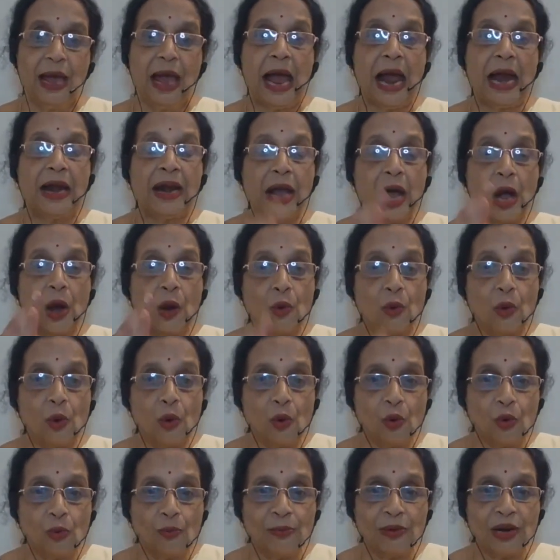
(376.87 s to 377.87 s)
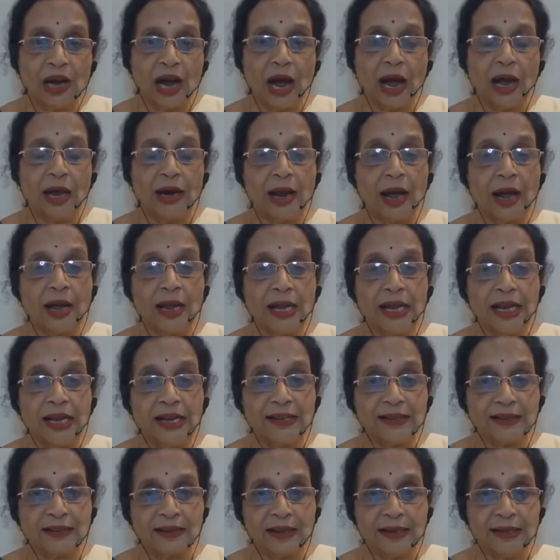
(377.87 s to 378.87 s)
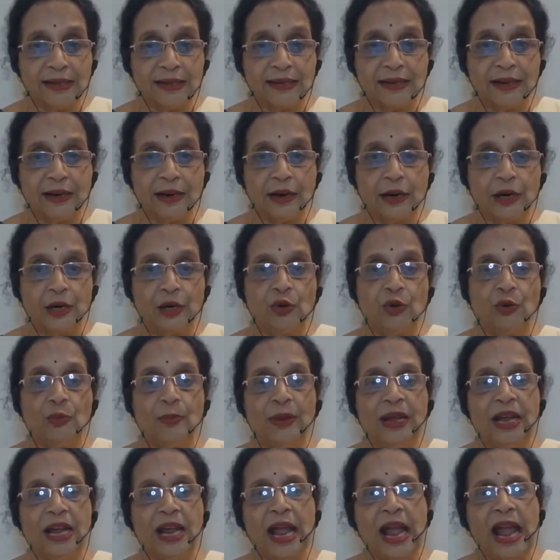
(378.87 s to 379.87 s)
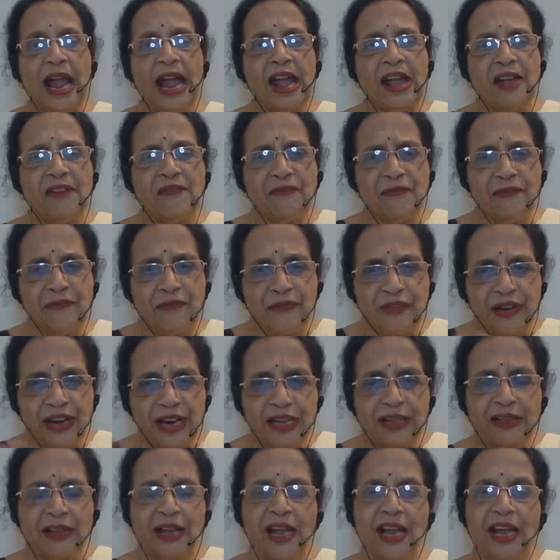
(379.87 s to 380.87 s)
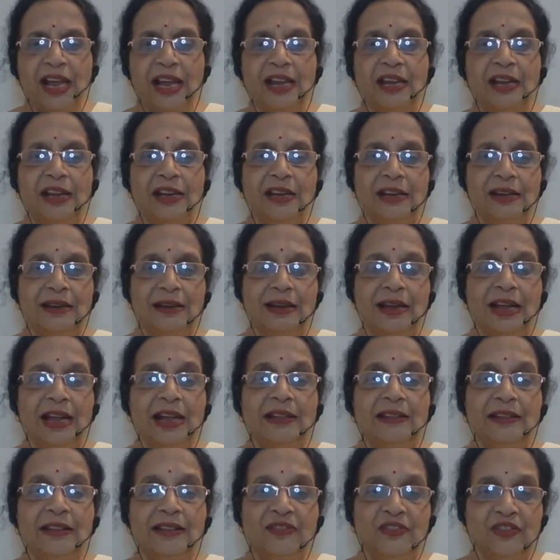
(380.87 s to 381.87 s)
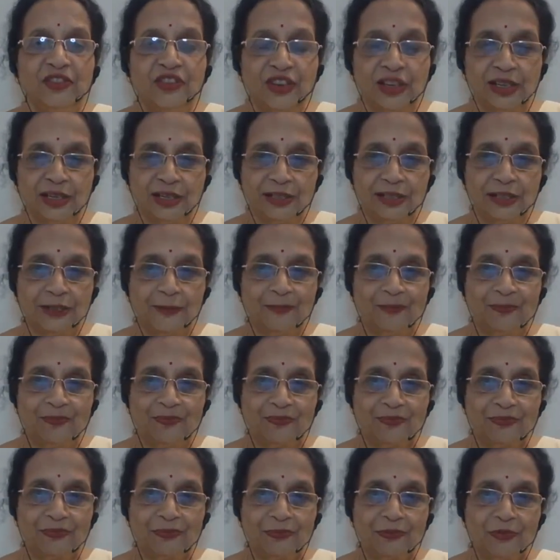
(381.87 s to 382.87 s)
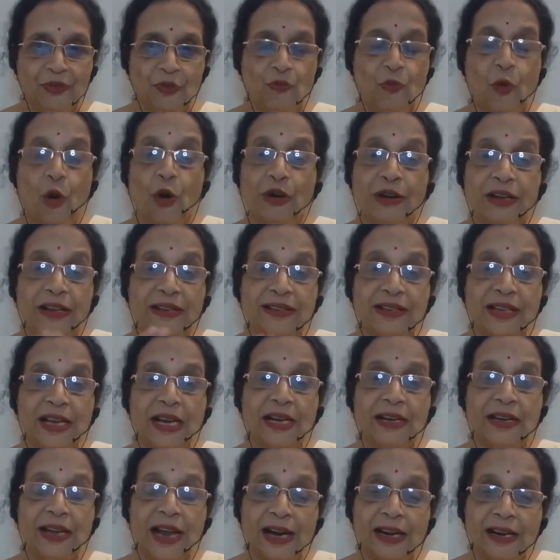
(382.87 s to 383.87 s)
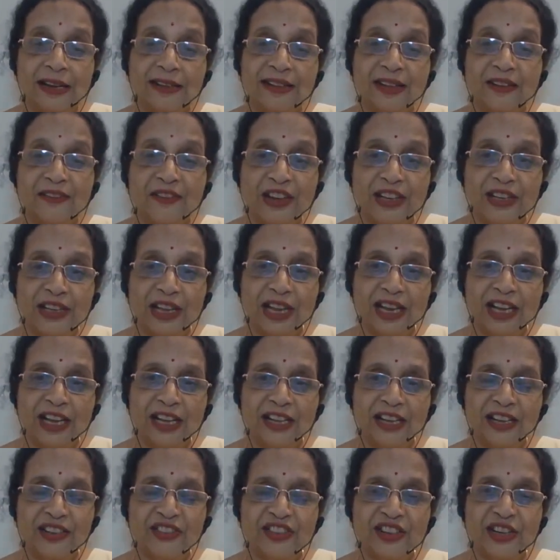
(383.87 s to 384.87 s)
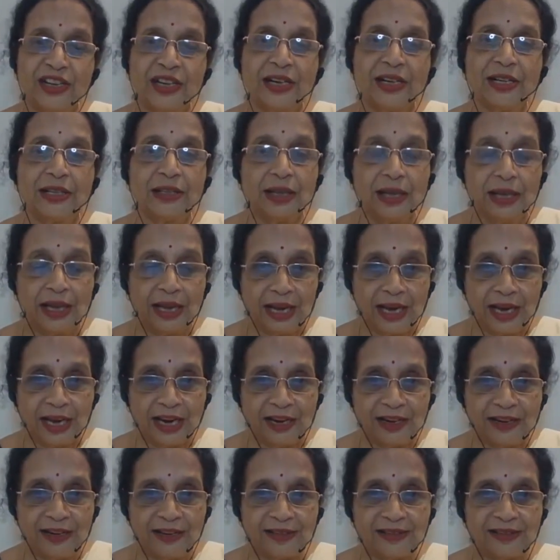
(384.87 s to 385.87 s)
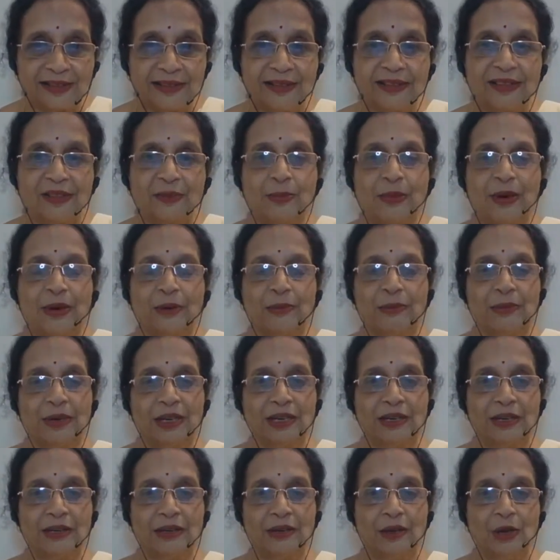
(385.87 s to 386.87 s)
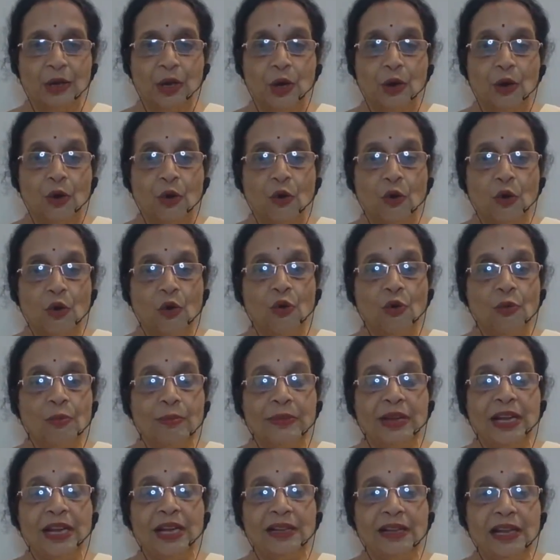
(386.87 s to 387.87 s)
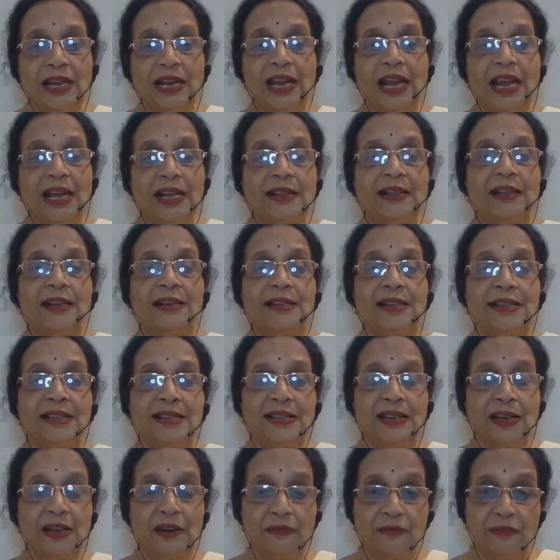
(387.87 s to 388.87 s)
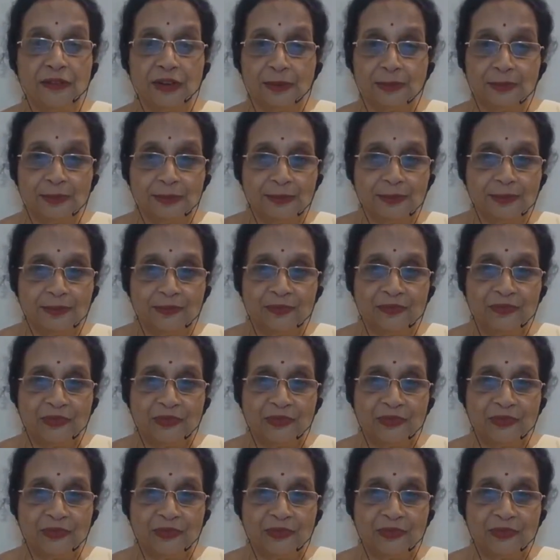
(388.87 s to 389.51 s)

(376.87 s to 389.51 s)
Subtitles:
And how Omkara is considered to be everything in this Jagat. What is it that is everything in the Jagat? It is this Brahman. Om iti etat sarvam.